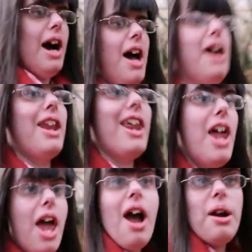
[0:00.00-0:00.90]
And
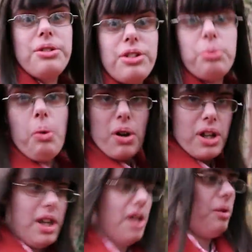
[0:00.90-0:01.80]
I was just
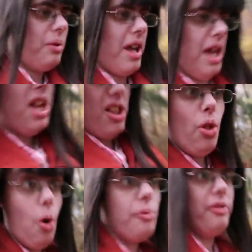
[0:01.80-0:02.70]
walking away,
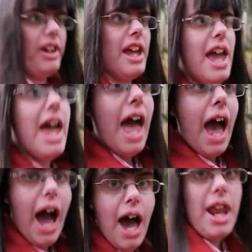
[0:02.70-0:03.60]
literally,
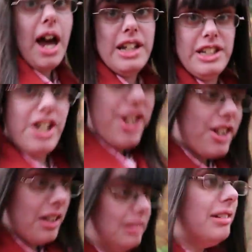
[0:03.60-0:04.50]
and I
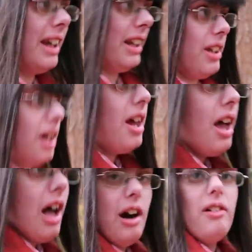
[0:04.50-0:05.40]
slid.
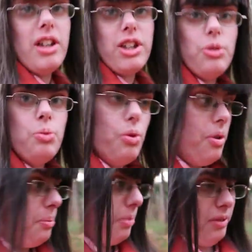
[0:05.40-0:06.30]
Like you wouldn't